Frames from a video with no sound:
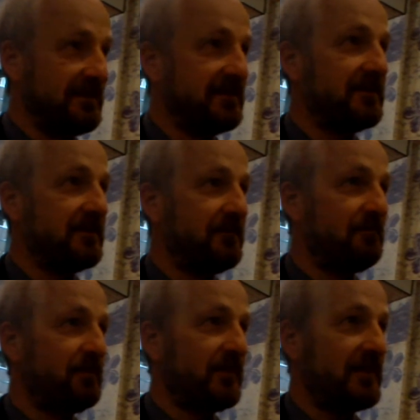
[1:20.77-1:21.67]
Excellent.
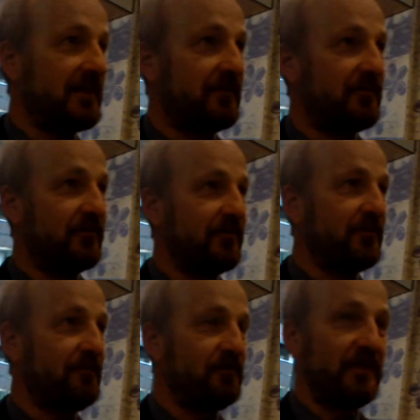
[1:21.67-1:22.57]
So
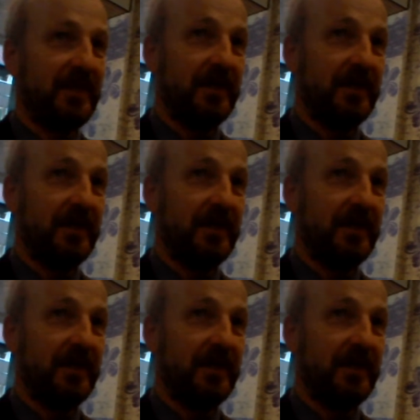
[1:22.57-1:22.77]
XE2 or